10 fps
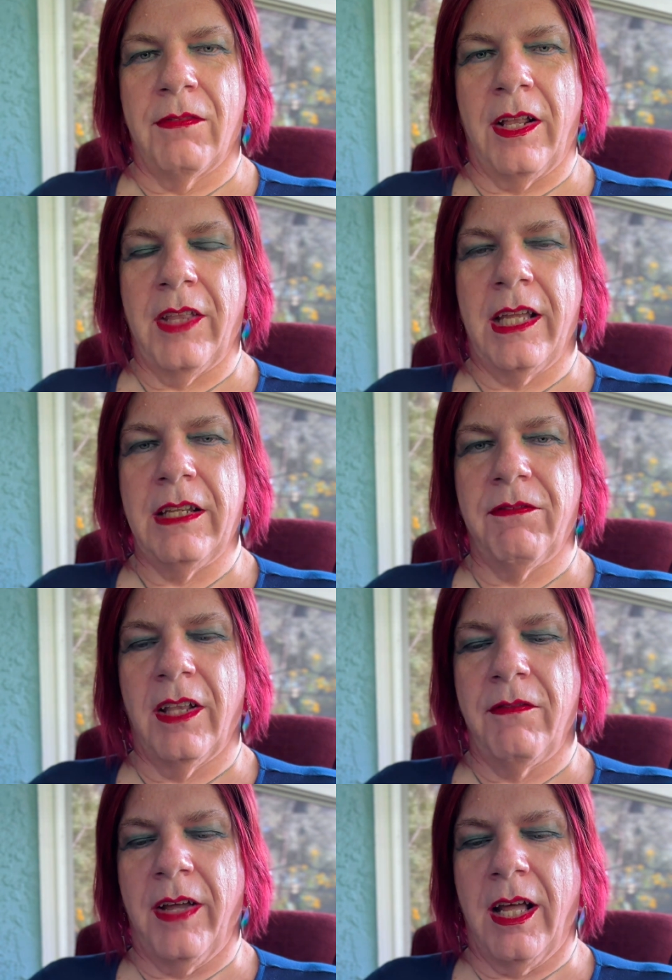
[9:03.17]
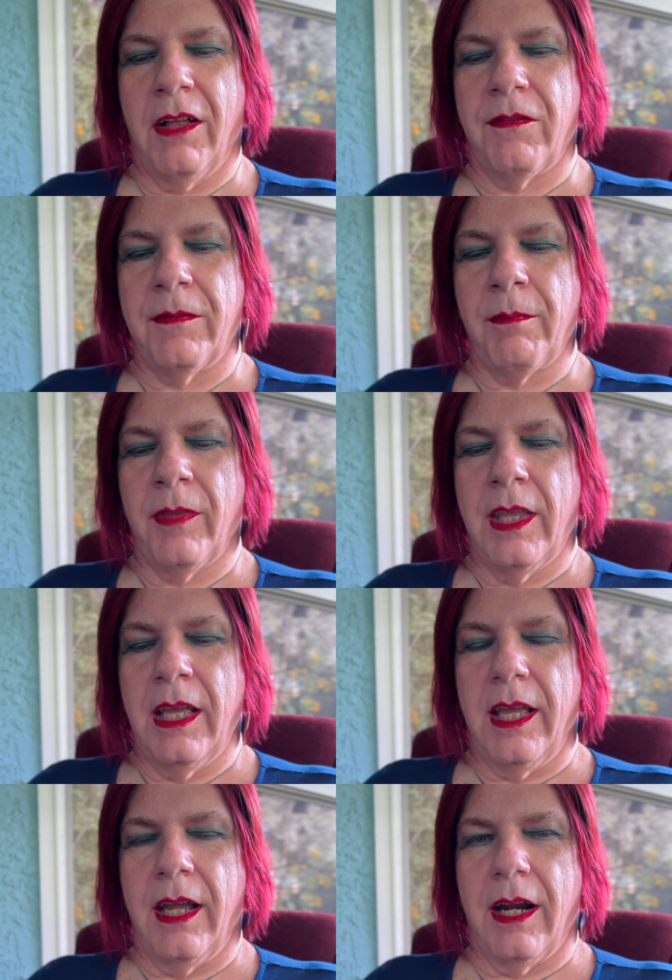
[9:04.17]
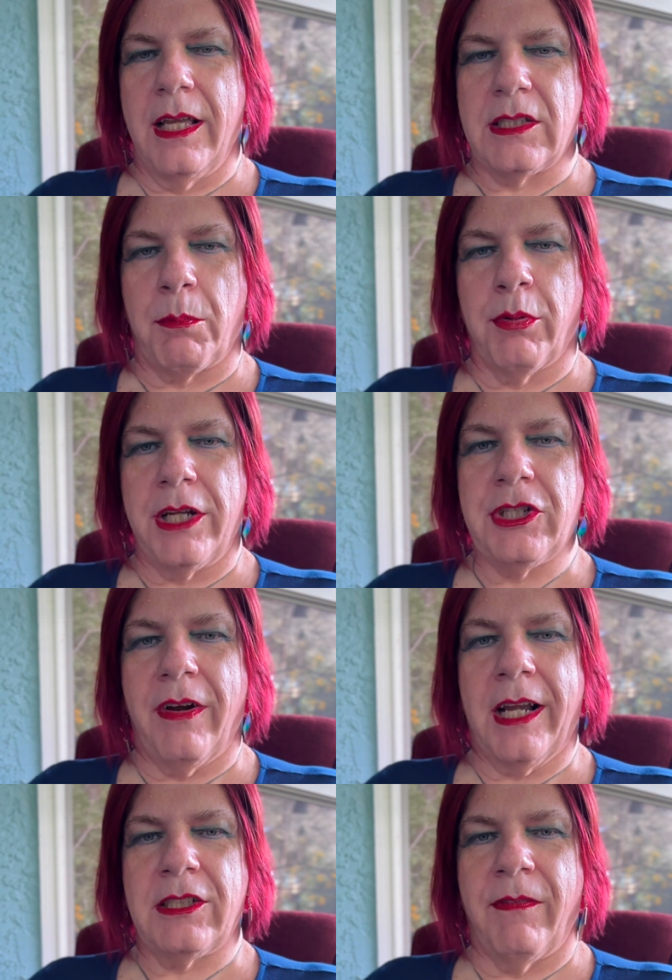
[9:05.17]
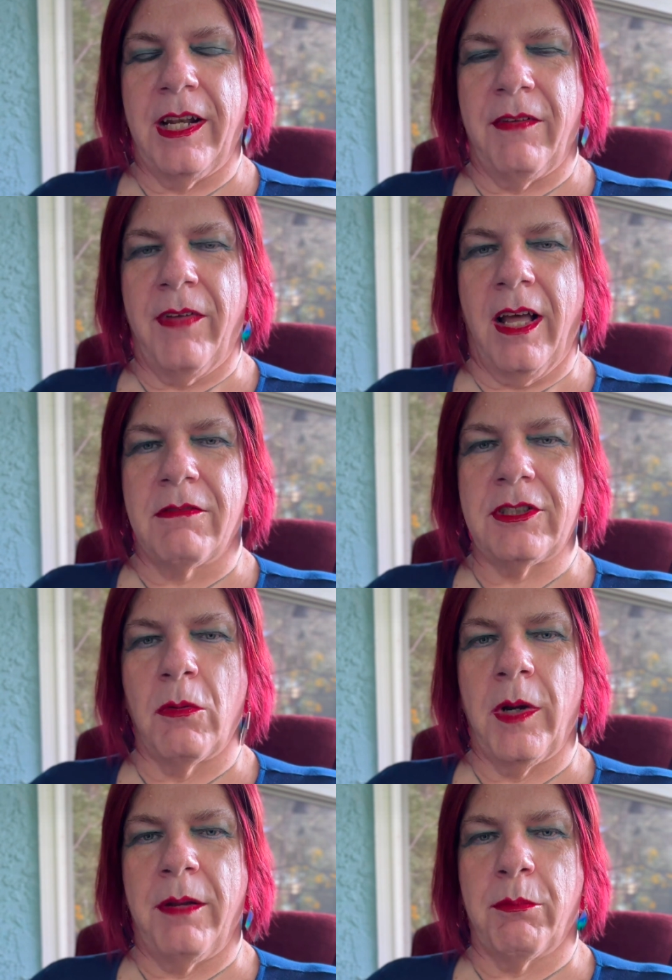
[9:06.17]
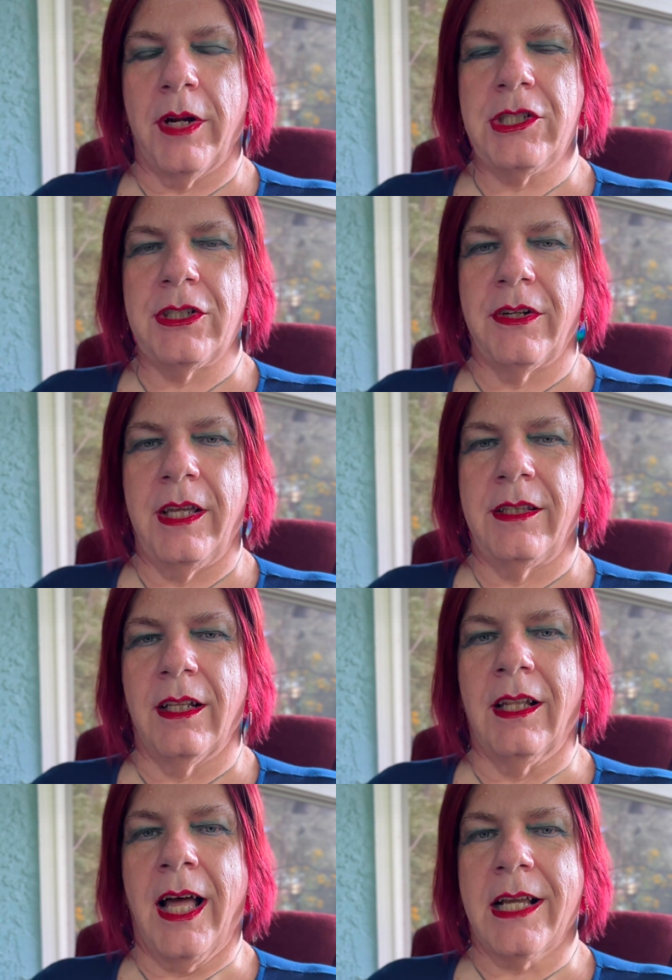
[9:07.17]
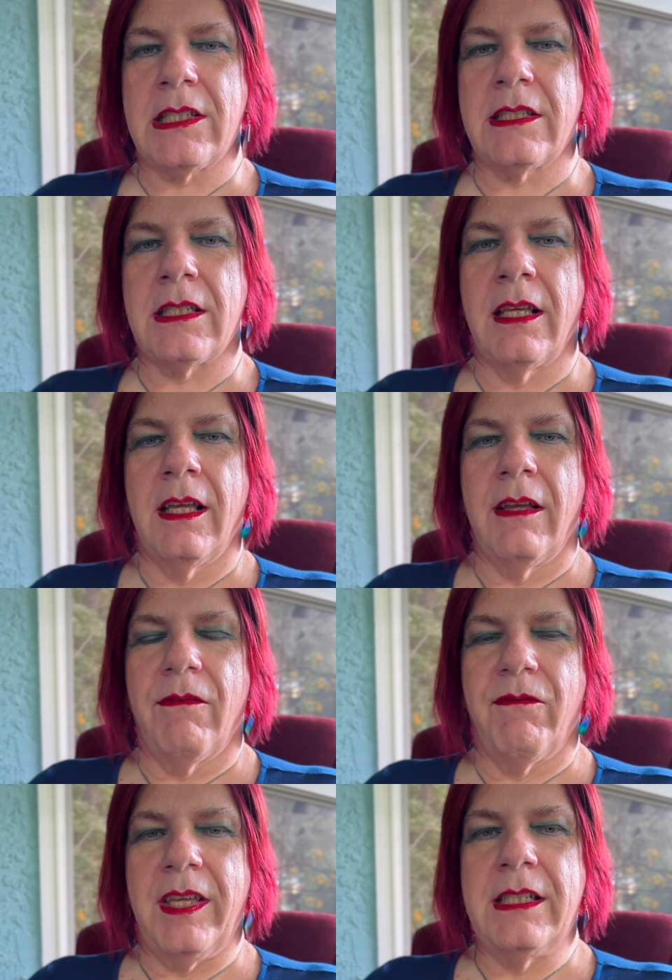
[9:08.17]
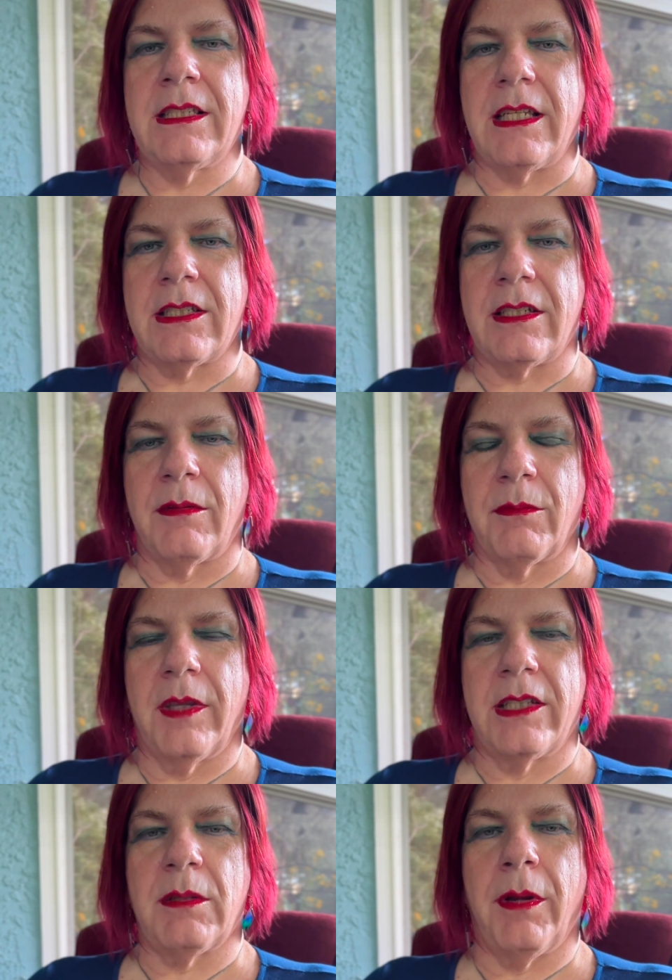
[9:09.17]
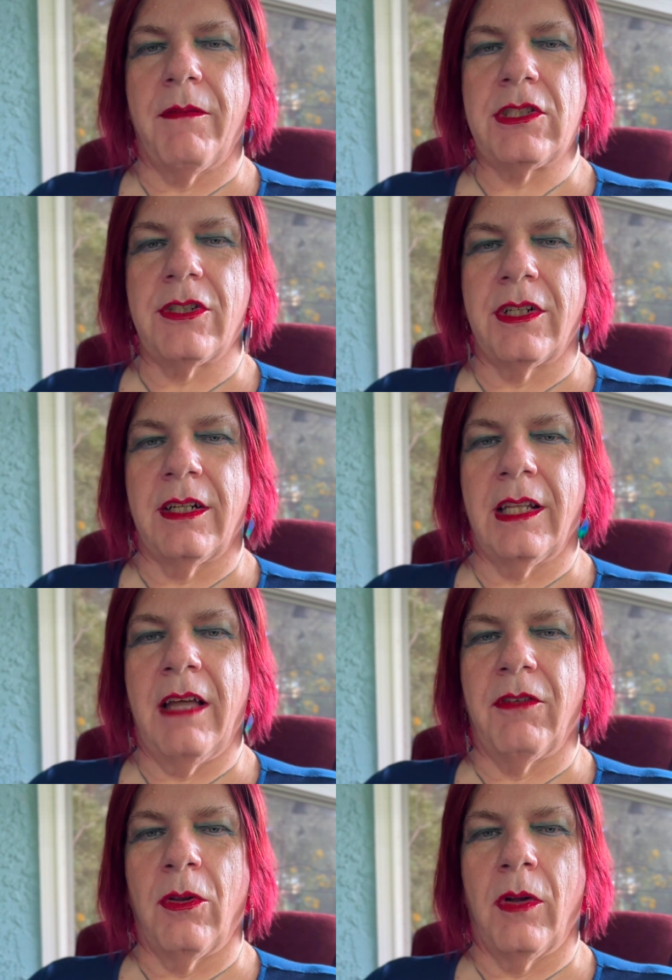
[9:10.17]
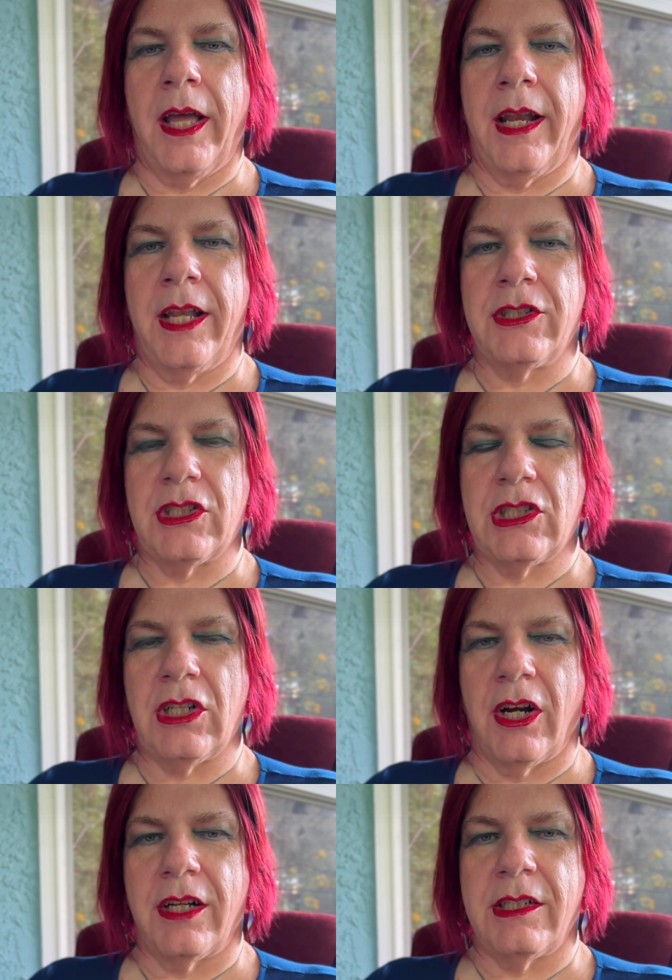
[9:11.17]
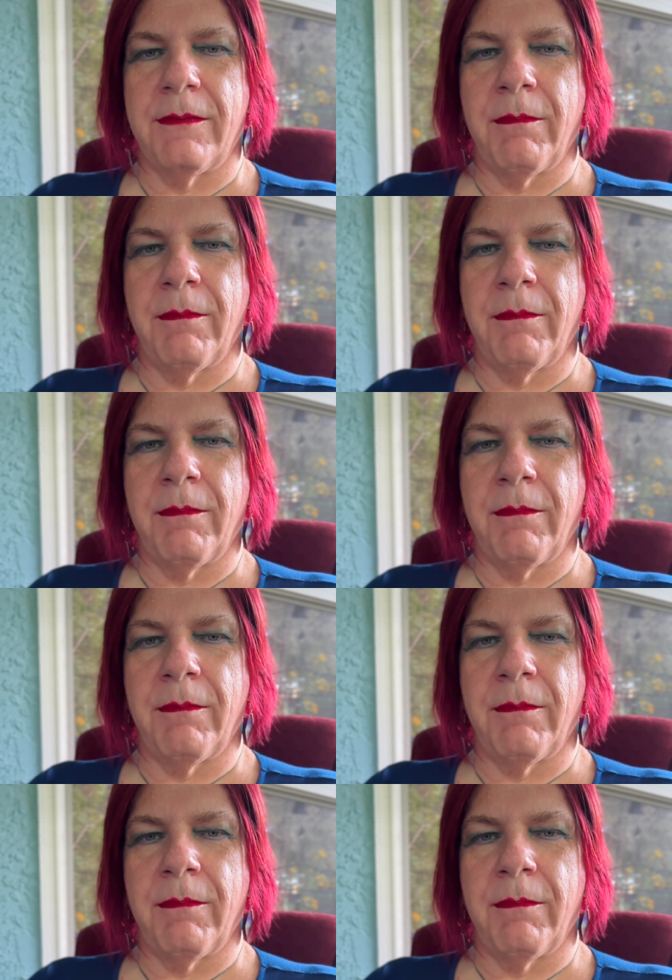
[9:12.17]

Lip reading: Now, the anti-flood valve is a pressure-activated valve, so when pressure in the LOX feed system gets above a certain level at engine start,